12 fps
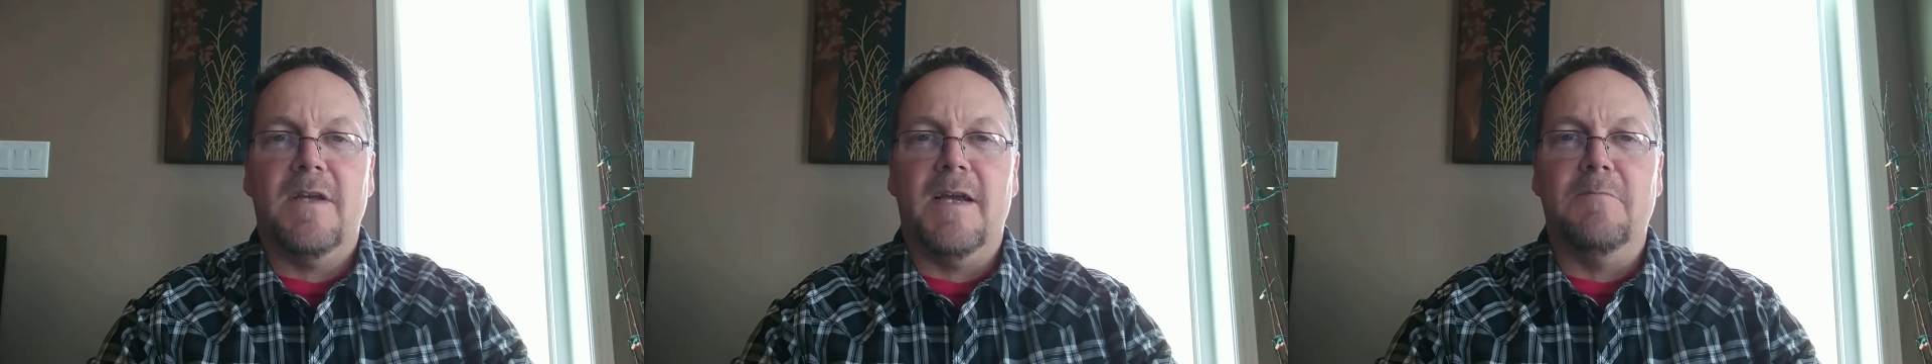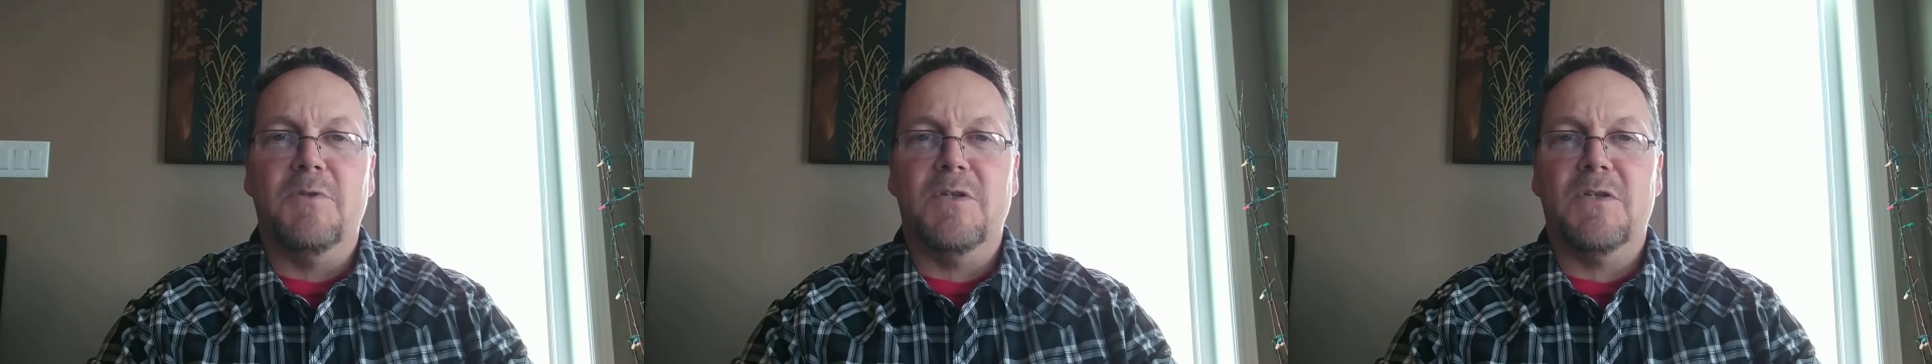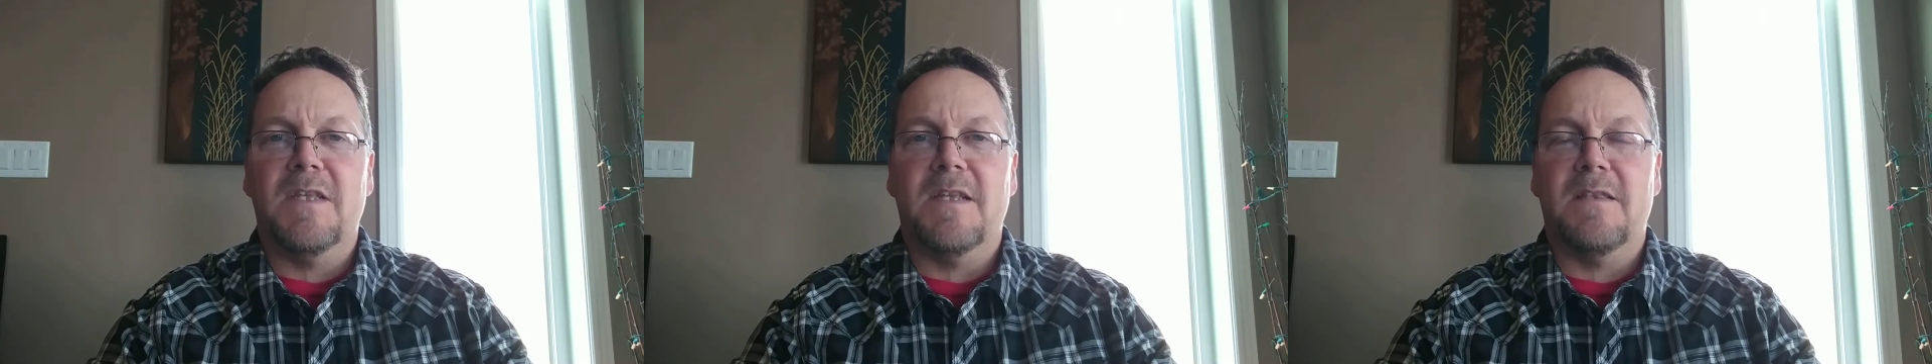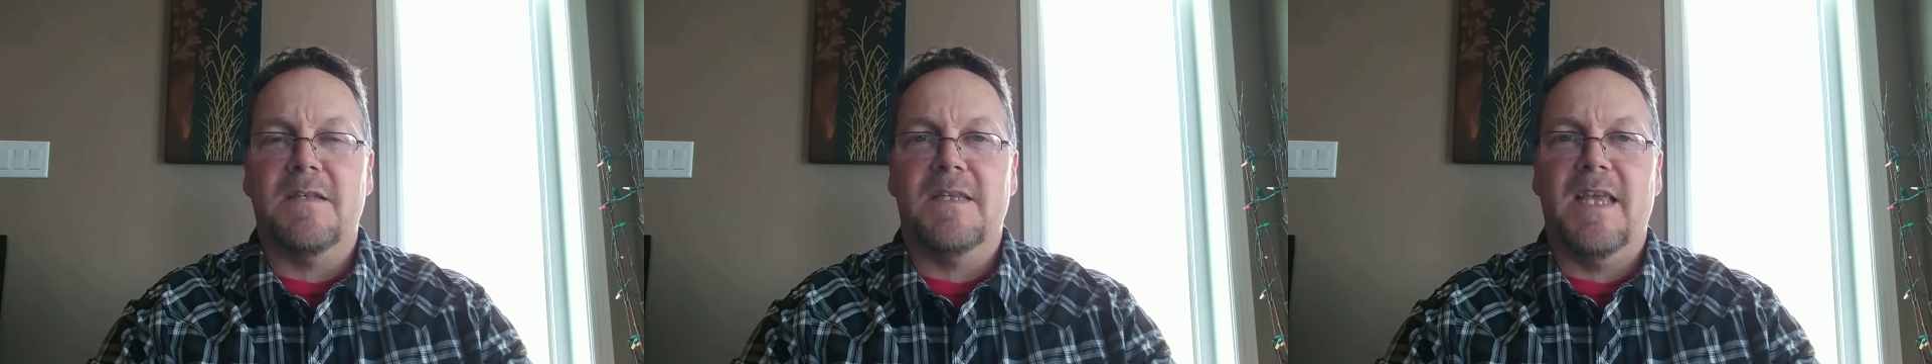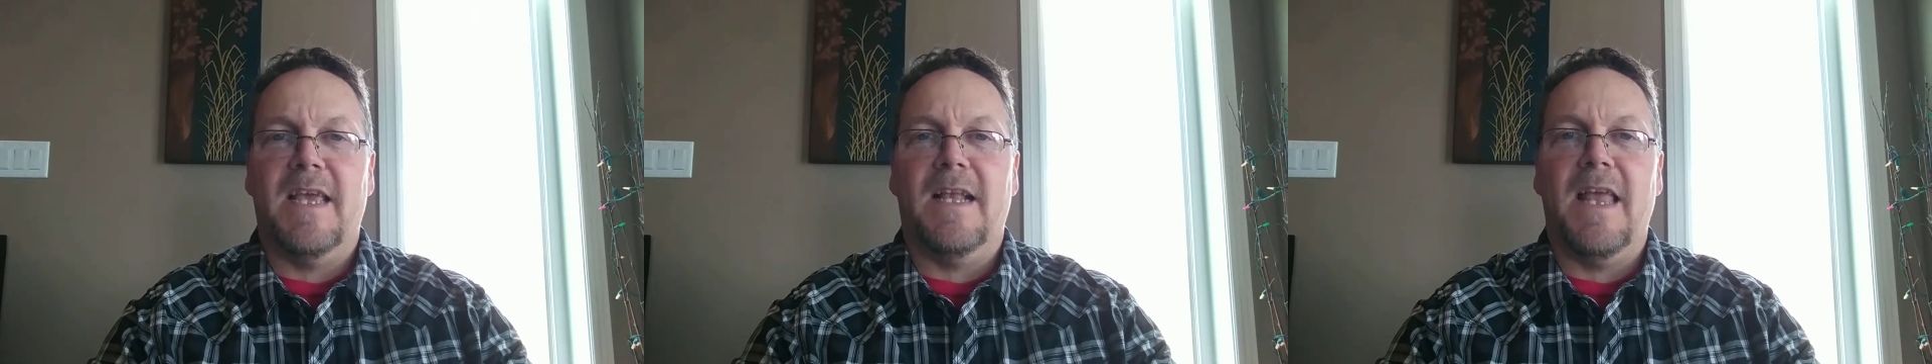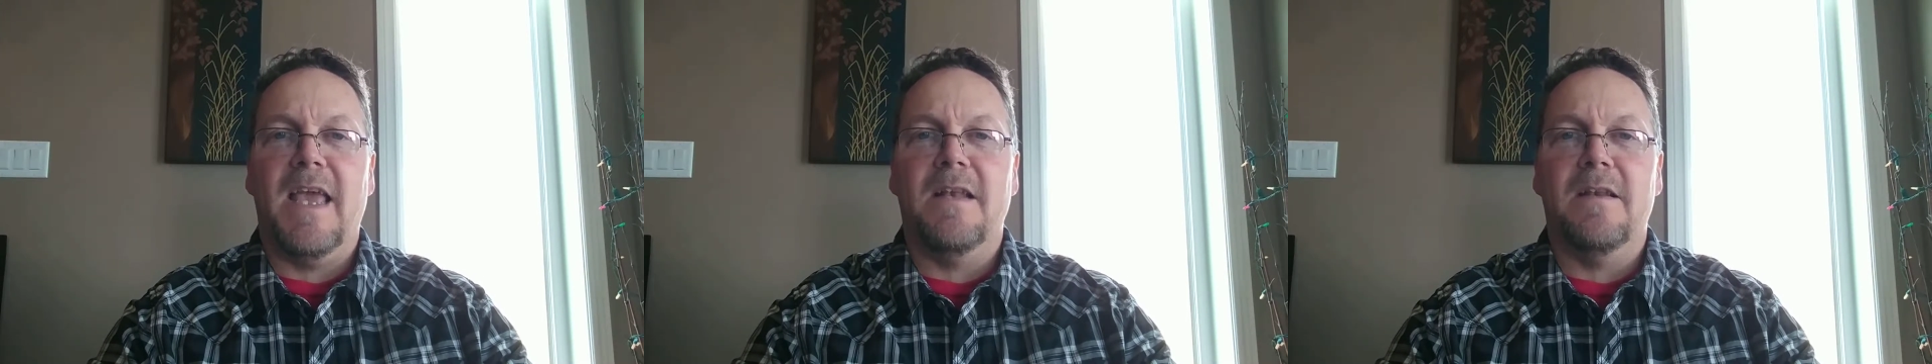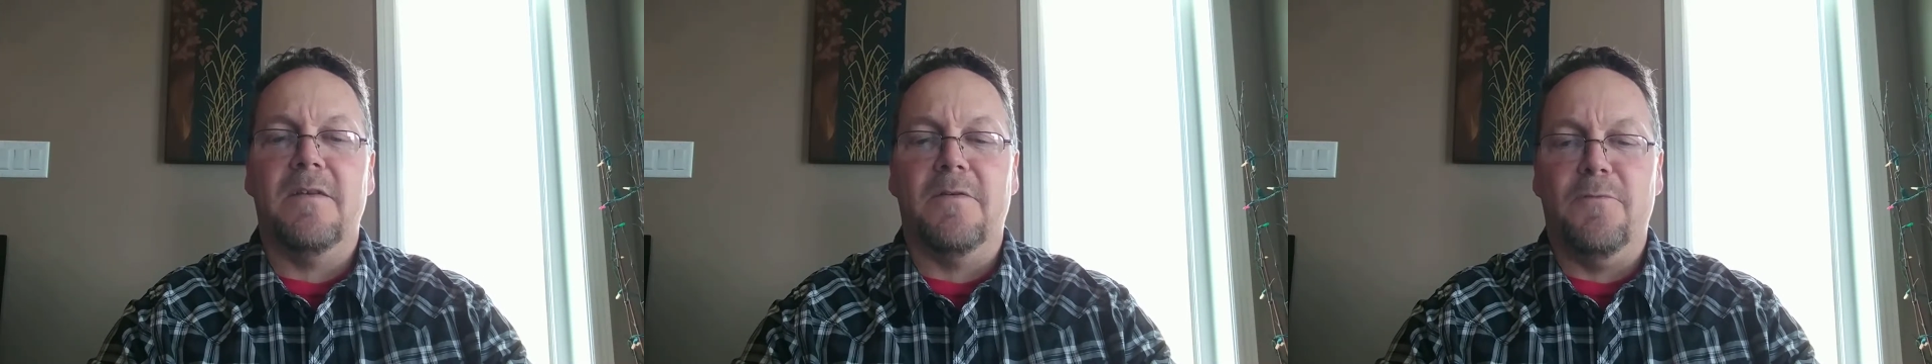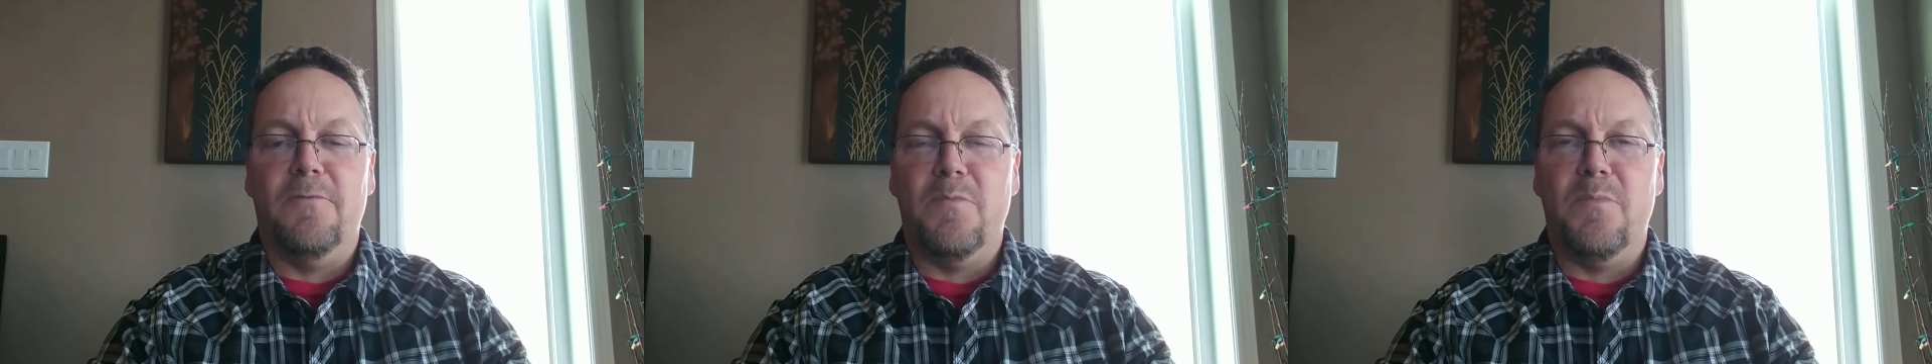I'm just at the tail end
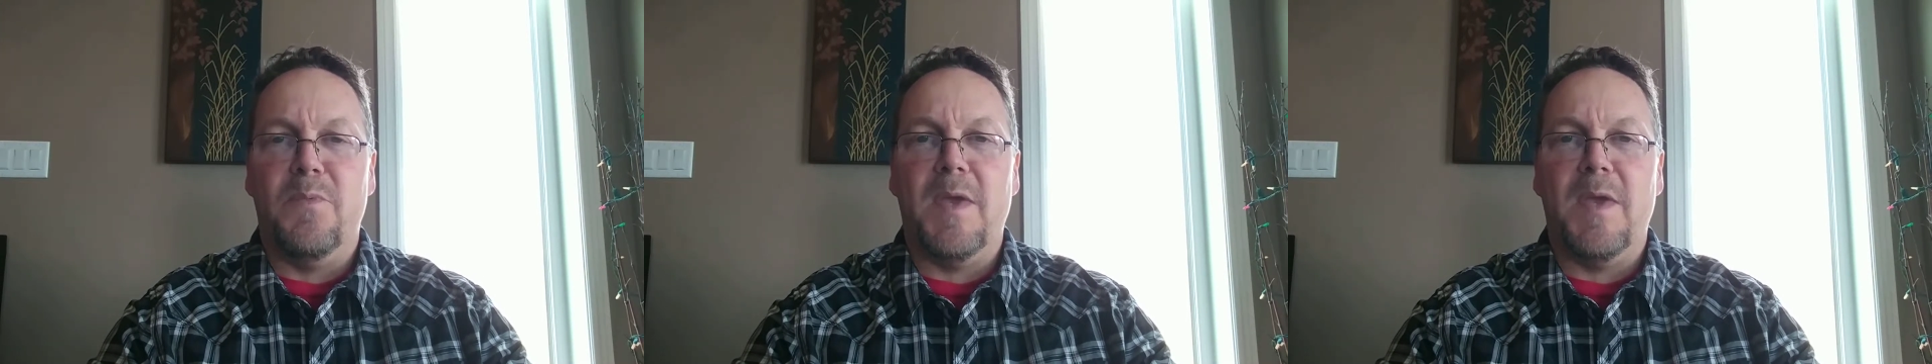of